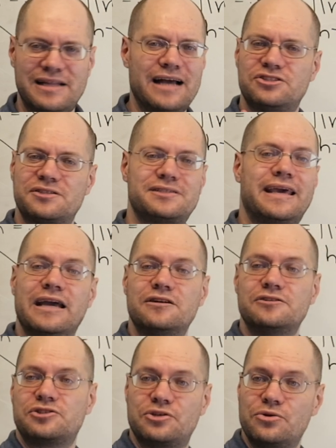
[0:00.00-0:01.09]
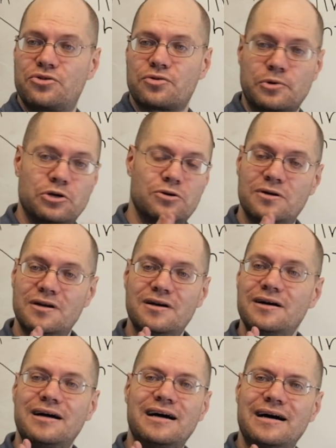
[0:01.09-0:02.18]
that just carries you through
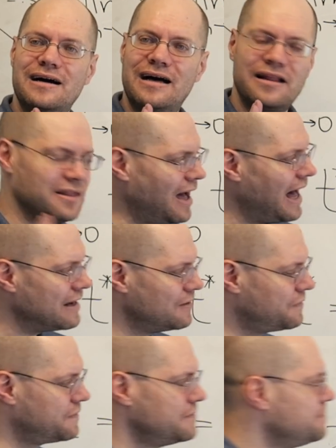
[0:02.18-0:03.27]
a lot of